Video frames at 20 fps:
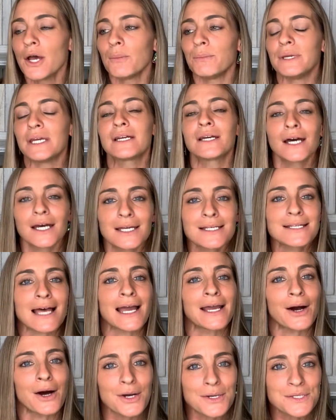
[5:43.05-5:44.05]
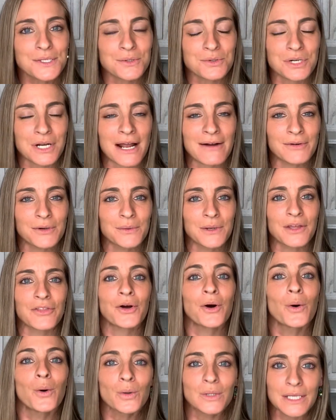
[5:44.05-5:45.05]
Because I also travel with
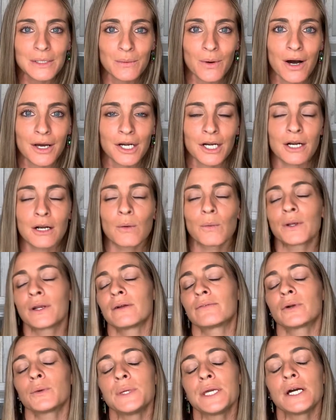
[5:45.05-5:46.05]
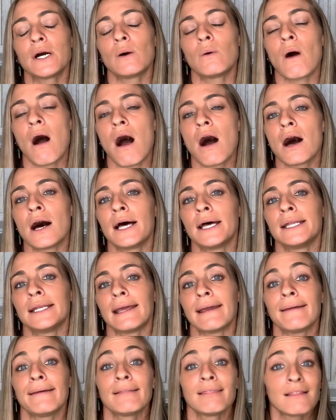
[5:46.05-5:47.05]
holy water. Whenever we go on
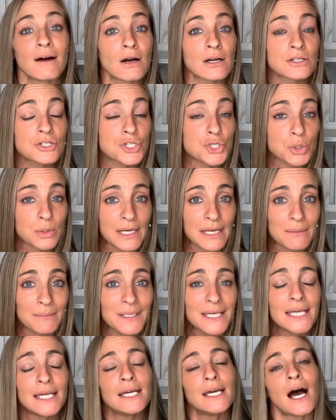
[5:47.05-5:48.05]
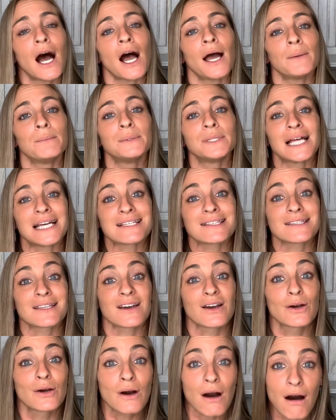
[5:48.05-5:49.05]
a long trip, I bless
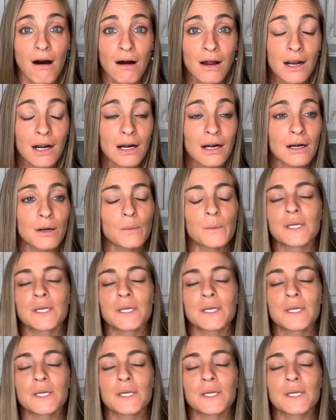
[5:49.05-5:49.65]
the car.